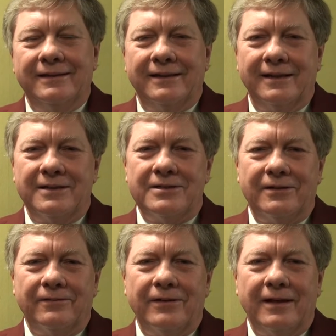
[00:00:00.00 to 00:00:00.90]
and
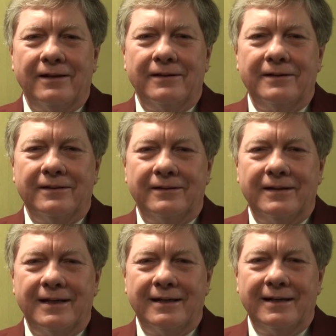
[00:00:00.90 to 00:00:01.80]
served there until
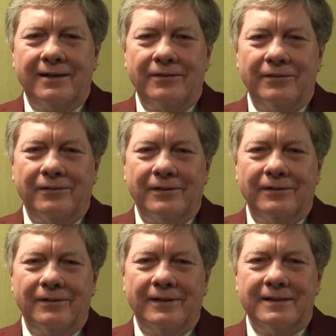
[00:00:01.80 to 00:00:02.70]
taking on the
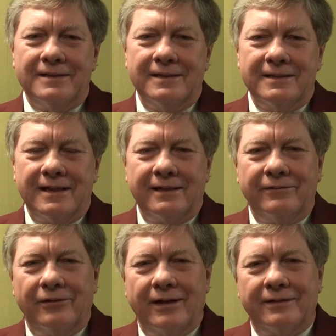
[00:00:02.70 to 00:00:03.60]
role as the
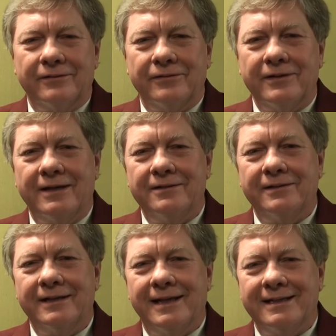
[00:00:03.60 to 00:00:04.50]
executive director of
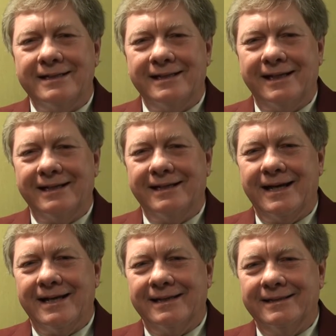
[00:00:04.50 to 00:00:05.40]
Southern in 1989.